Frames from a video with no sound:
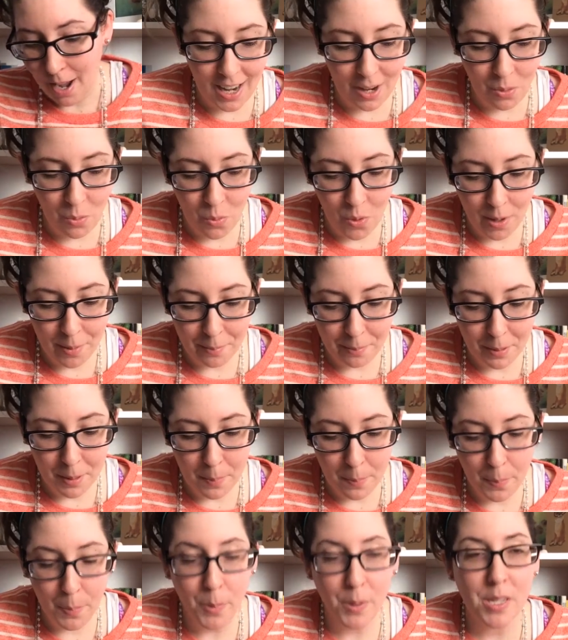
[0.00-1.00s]
I want
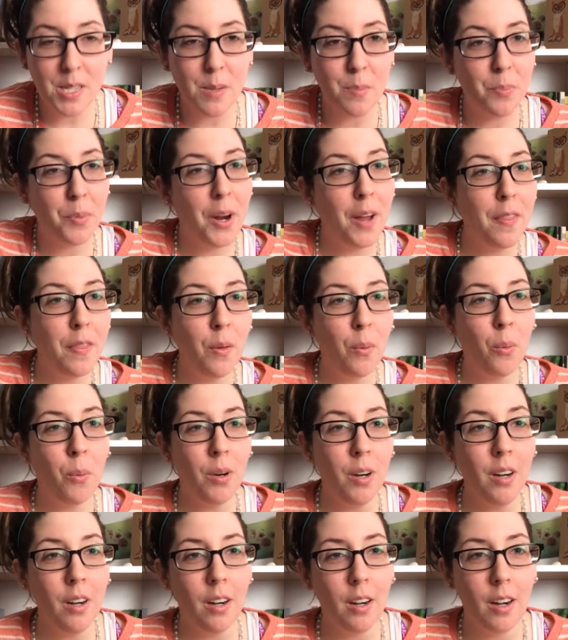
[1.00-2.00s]
people to spread the
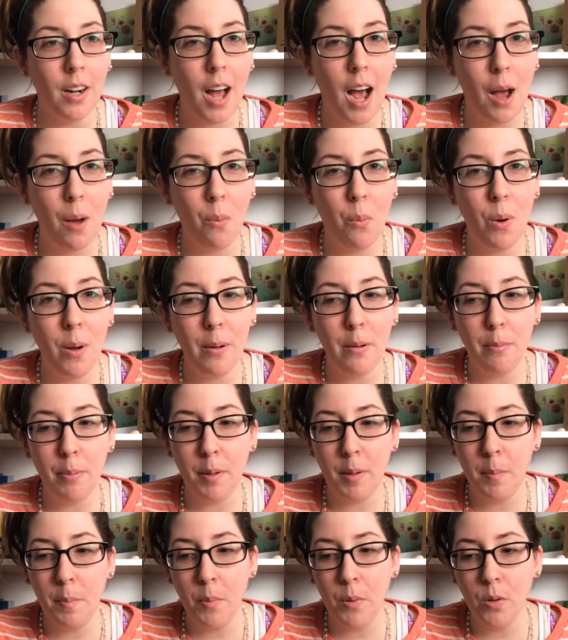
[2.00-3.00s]
word. I want
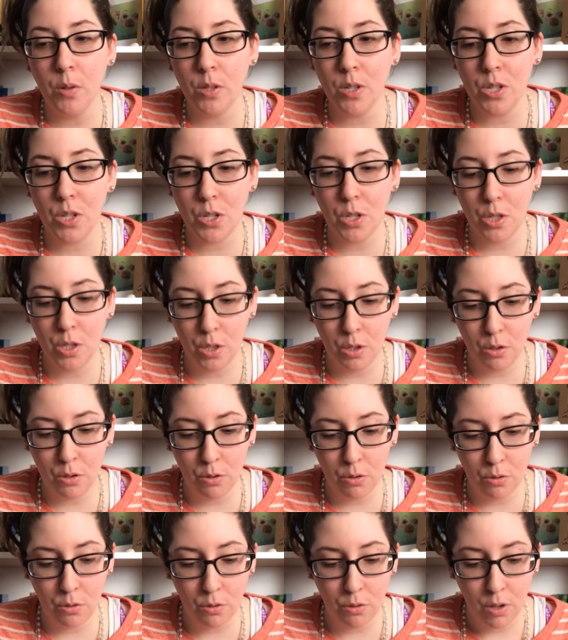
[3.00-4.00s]
people
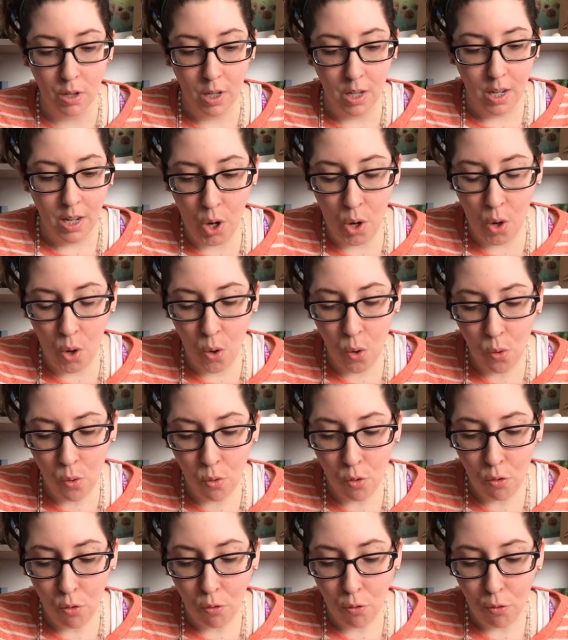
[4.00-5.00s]
to
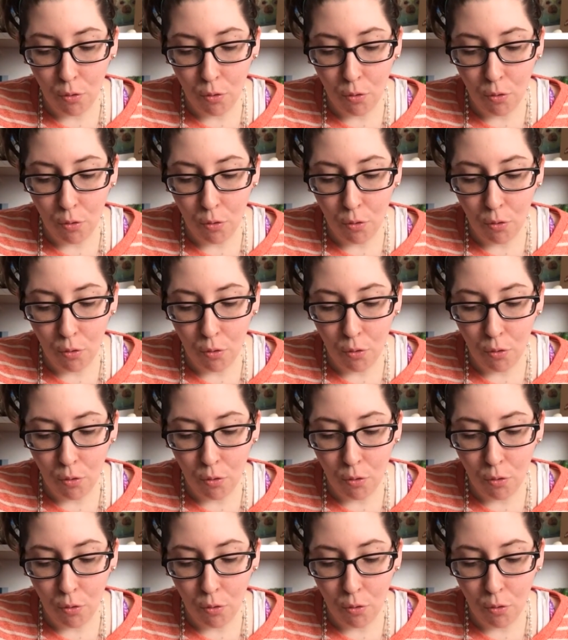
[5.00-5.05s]
know